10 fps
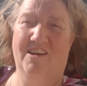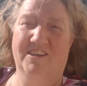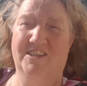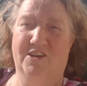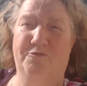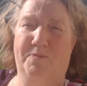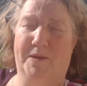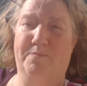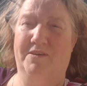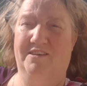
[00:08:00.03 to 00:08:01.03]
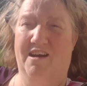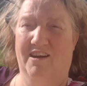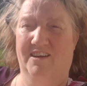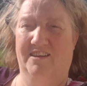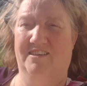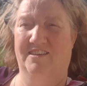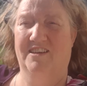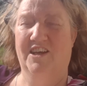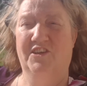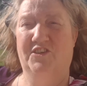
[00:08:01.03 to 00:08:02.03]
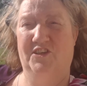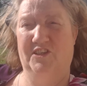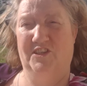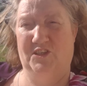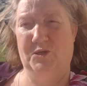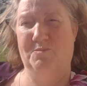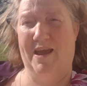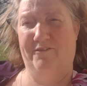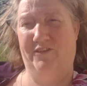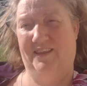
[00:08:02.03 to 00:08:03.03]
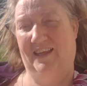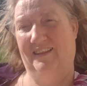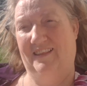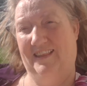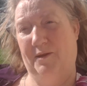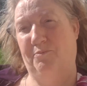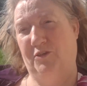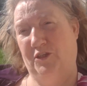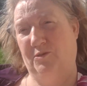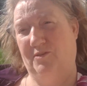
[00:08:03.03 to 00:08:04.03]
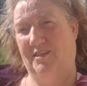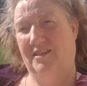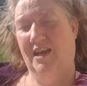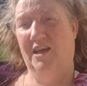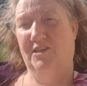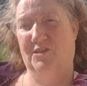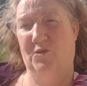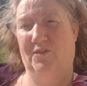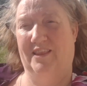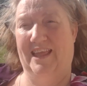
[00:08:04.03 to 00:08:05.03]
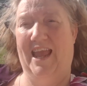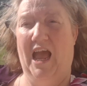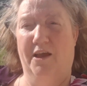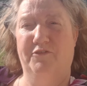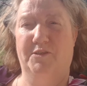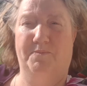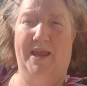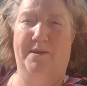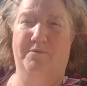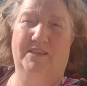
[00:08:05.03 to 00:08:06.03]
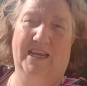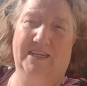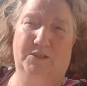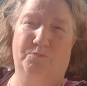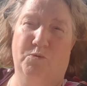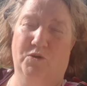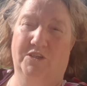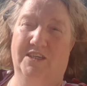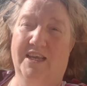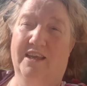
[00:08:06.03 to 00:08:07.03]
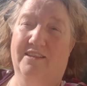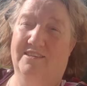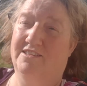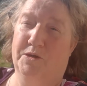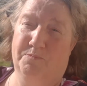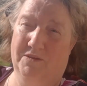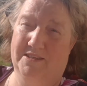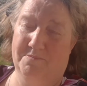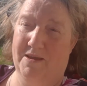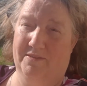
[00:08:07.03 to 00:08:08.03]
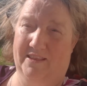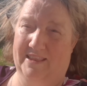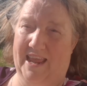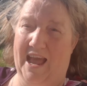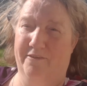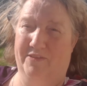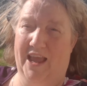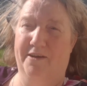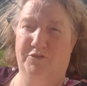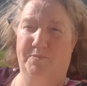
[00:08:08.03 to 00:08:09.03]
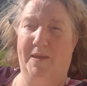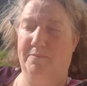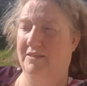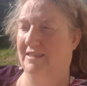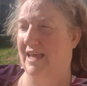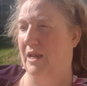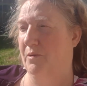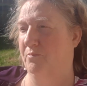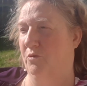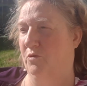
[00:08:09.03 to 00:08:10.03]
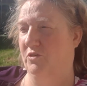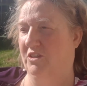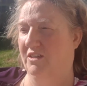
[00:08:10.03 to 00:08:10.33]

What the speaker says: aren't enough people in Ireland to consume everything that they produce, so that they have to be able to export the surplus amount that they have. They have to be able to sell it abroad.